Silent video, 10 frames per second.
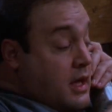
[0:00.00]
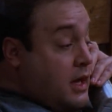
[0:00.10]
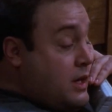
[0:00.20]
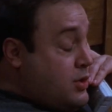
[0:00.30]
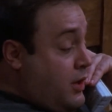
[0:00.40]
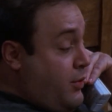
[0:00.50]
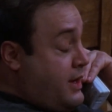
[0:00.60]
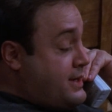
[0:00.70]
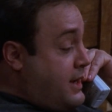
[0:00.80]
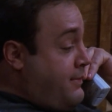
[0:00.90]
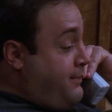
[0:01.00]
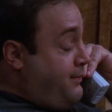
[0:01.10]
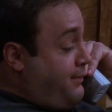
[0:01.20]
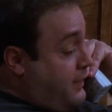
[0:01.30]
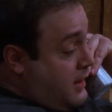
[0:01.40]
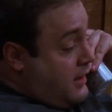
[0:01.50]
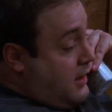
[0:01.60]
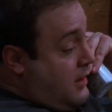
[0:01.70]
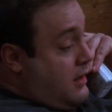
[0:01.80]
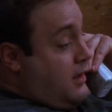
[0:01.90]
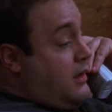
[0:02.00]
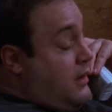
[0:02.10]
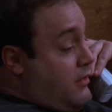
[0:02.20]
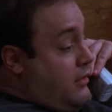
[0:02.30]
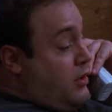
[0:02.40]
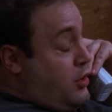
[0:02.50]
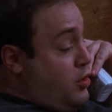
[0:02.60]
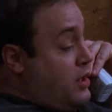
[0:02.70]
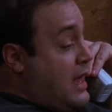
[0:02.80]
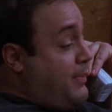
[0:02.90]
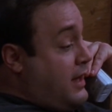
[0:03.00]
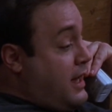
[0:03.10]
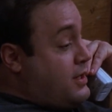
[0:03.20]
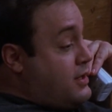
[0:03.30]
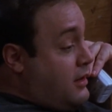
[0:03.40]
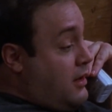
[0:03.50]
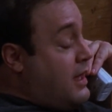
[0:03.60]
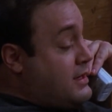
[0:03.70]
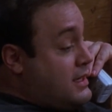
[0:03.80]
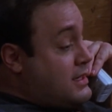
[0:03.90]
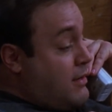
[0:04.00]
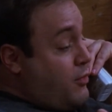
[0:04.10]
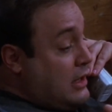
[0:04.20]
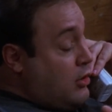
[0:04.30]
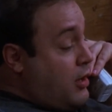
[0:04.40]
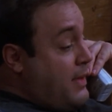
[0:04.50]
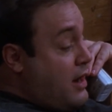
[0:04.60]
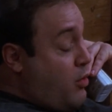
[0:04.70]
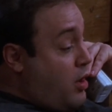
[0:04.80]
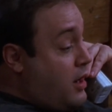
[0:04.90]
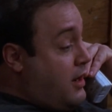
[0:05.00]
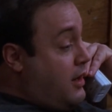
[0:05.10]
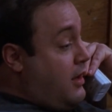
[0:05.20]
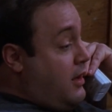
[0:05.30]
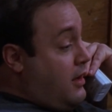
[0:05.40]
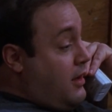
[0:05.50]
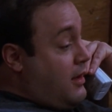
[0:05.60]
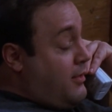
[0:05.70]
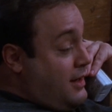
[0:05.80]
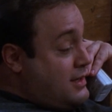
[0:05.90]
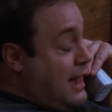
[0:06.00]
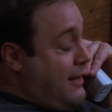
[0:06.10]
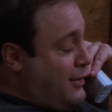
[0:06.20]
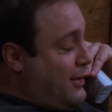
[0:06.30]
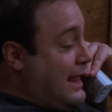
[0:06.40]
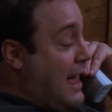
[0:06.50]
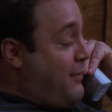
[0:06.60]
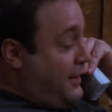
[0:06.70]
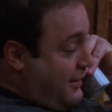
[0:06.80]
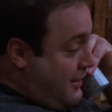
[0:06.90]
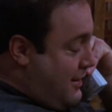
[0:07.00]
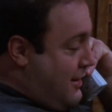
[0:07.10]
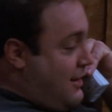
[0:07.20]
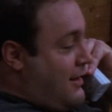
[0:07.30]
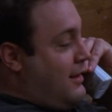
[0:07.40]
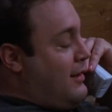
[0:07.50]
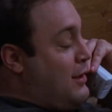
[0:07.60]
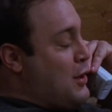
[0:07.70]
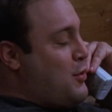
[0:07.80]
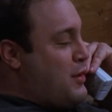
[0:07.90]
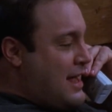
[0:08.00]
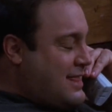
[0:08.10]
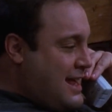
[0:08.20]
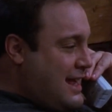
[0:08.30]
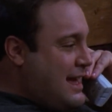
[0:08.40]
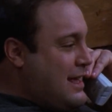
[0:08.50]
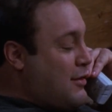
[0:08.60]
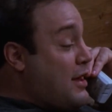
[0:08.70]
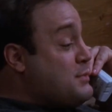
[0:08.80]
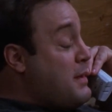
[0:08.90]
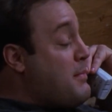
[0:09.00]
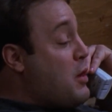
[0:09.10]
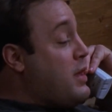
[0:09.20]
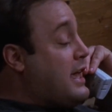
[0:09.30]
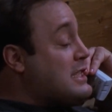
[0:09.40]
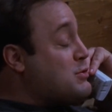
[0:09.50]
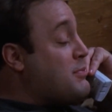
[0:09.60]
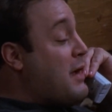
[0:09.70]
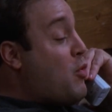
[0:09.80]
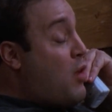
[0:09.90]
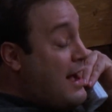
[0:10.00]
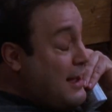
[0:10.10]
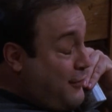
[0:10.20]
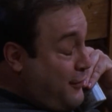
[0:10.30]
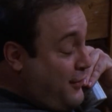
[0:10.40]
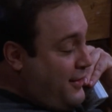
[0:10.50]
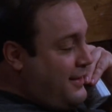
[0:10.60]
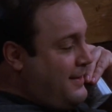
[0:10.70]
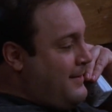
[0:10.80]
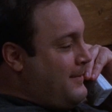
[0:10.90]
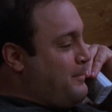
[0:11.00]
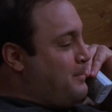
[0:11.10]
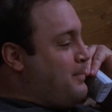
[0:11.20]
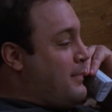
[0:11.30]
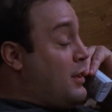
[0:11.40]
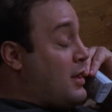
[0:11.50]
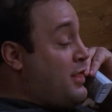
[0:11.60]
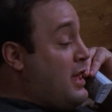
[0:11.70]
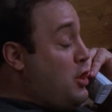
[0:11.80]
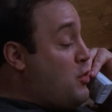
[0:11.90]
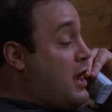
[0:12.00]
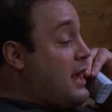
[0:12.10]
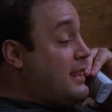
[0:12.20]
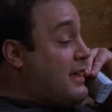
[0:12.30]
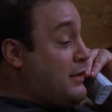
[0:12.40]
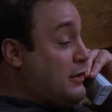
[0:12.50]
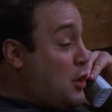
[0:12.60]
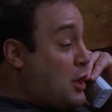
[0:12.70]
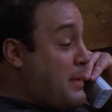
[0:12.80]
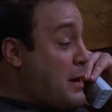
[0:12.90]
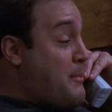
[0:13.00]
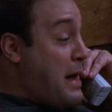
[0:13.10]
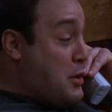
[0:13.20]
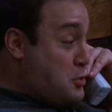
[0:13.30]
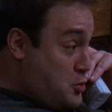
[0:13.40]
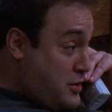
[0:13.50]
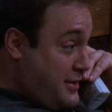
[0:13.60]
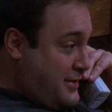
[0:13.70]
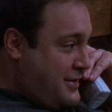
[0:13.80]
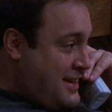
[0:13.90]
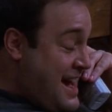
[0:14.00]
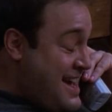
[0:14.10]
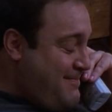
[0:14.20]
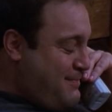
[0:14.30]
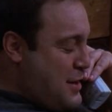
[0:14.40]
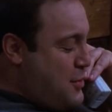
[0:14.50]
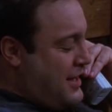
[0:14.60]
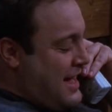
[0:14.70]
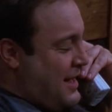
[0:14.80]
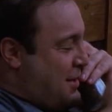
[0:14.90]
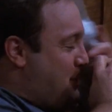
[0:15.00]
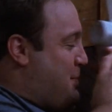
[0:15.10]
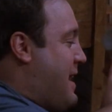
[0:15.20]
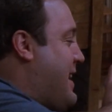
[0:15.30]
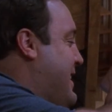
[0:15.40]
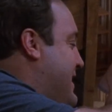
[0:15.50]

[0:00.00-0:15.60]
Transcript: Yeah, Julie, what is it? Your union application? Look, isn't this something we could talk about at work? I mean, it's after 11. No, not then either. I spend my weekends with my wife. Look, I think you and I need to have a talk about boundaries. Hey, okay, goodbye.